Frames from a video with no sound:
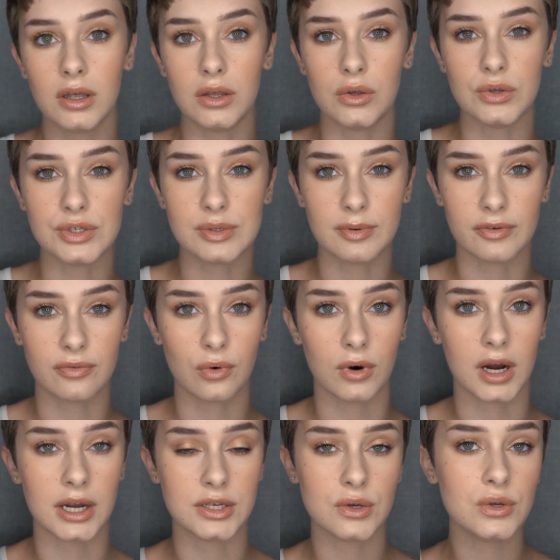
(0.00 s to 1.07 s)
used
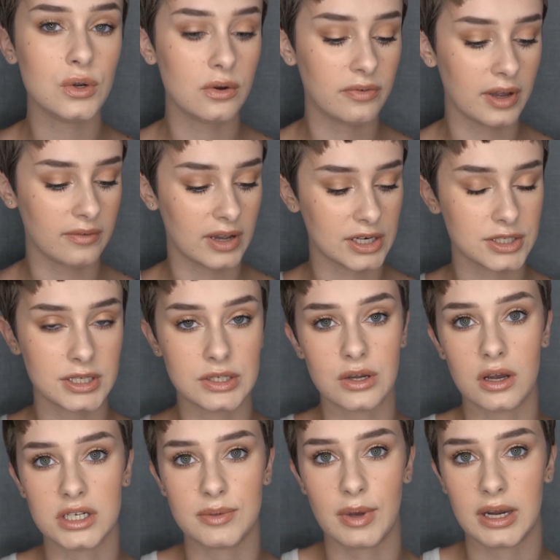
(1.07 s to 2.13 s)
before. I don't know if I've actually
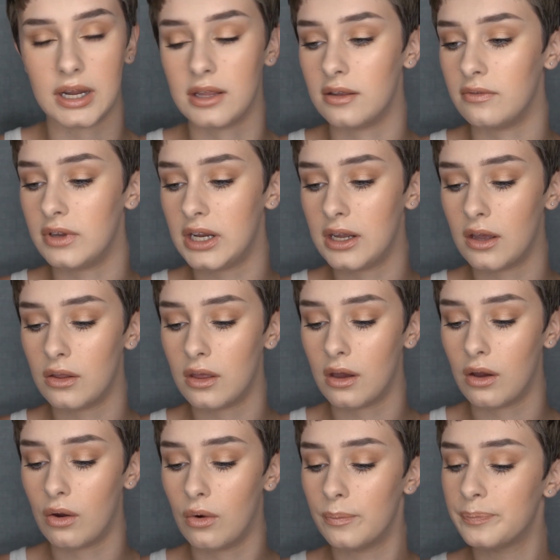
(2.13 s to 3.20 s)
talked about it in the video
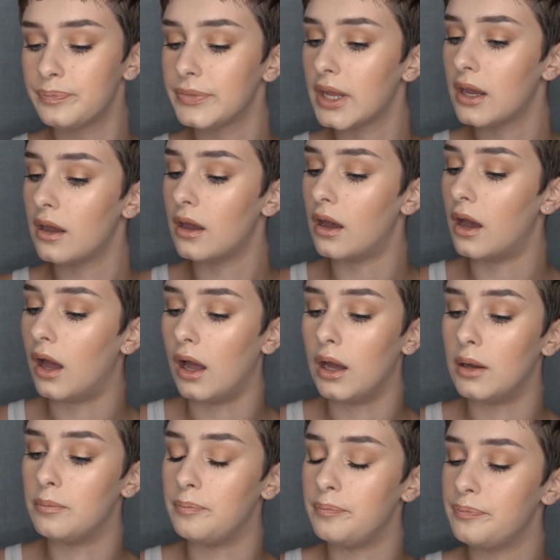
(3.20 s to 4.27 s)
though.
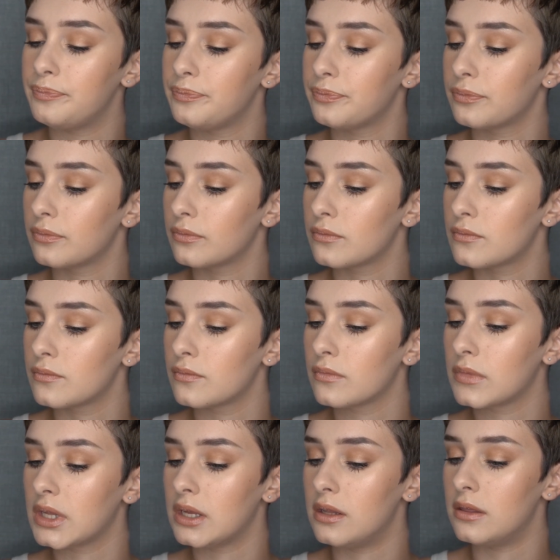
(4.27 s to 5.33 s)
I'm
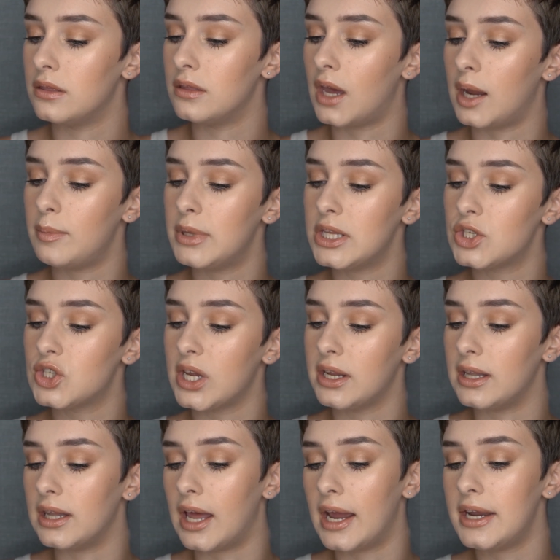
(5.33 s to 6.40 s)
in the
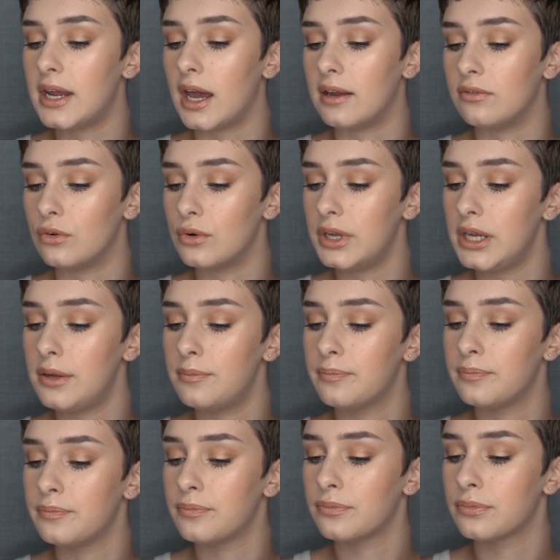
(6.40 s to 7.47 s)
shade Light Ivory.
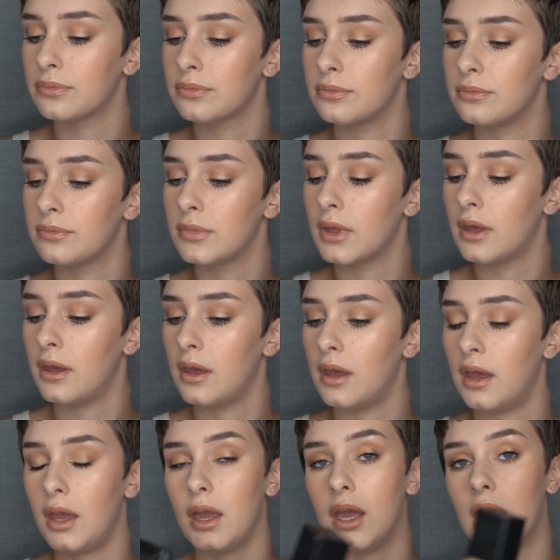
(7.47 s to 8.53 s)

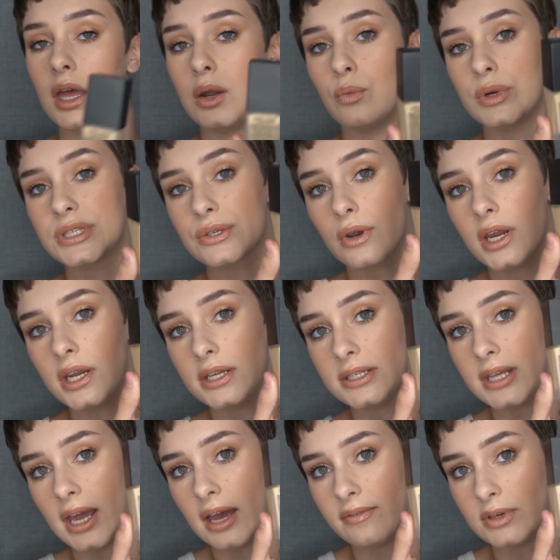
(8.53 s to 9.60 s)
And what's great is
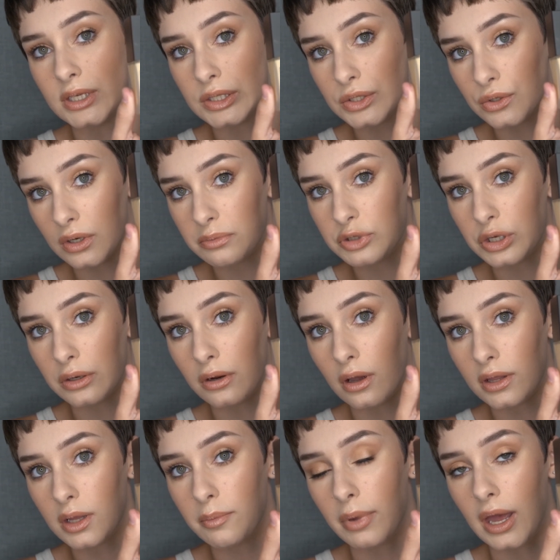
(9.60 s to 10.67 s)
they have a description
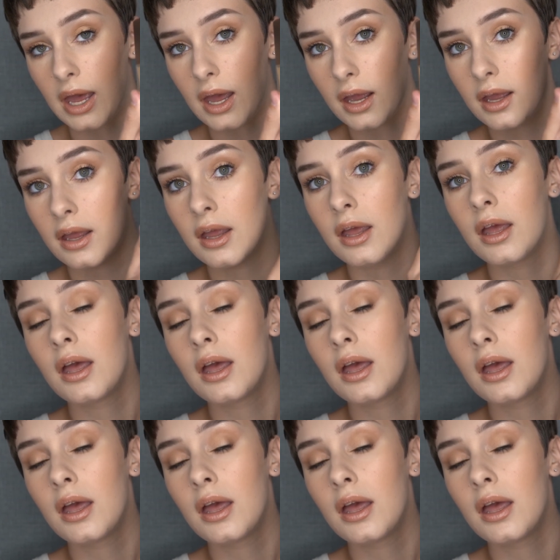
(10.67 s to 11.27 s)
on the back.